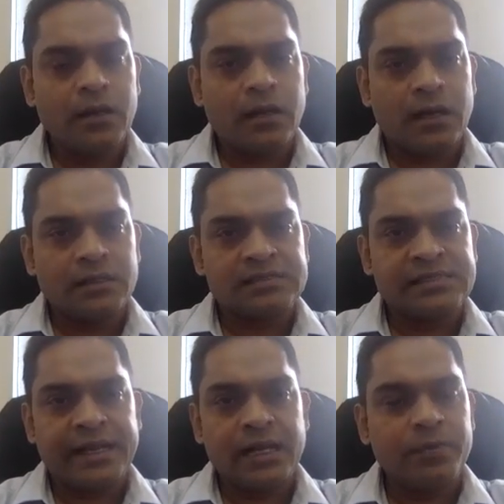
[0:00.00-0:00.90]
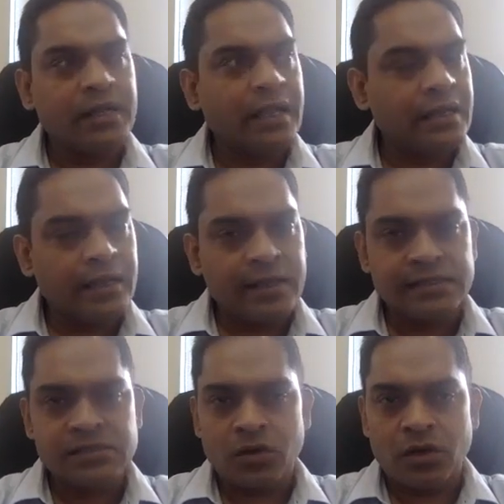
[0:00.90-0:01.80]
The second big area
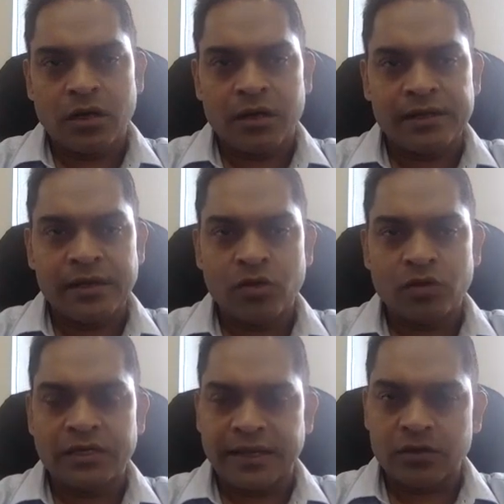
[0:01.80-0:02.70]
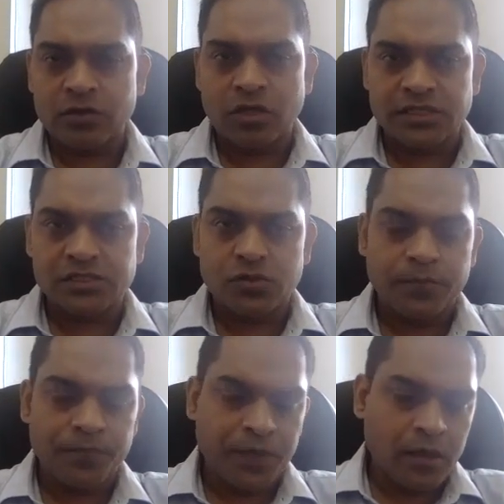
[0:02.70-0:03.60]
is really on the technology.
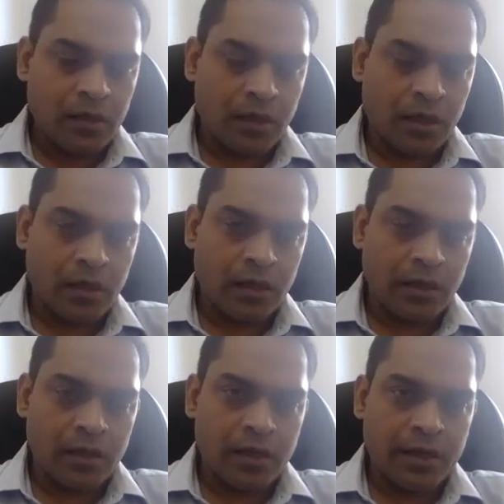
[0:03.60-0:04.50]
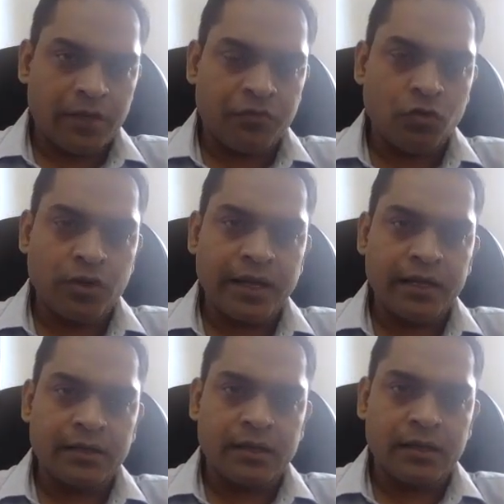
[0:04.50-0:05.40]
So if you look
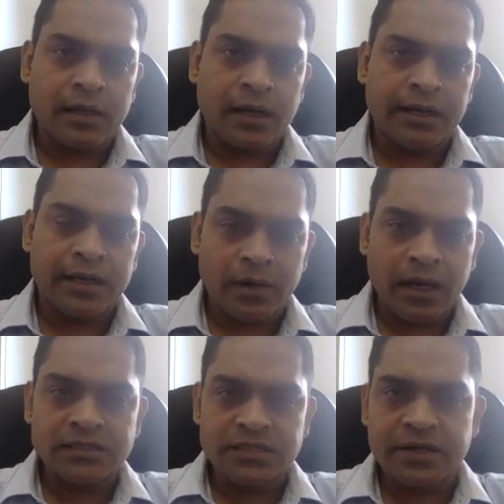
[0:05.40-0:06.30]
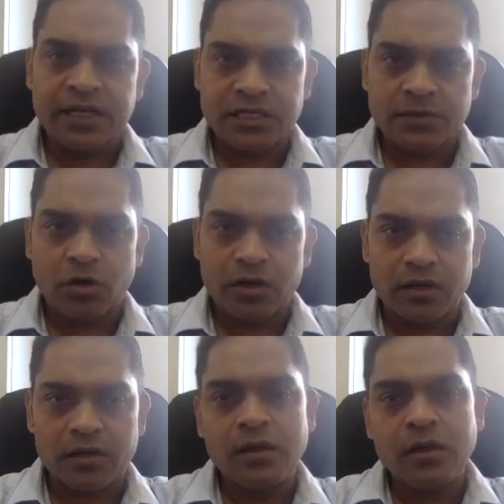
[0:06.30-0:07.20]
at our demand generation
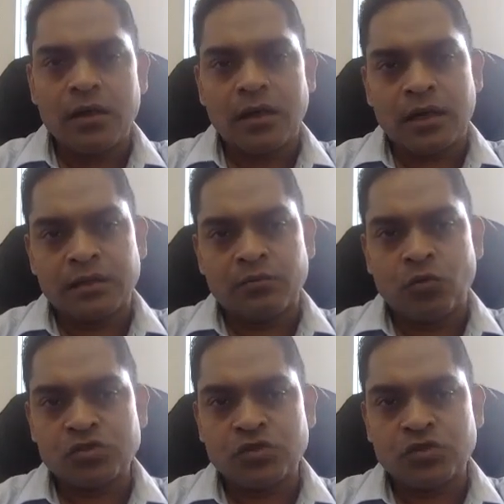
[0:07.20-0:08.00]
model, most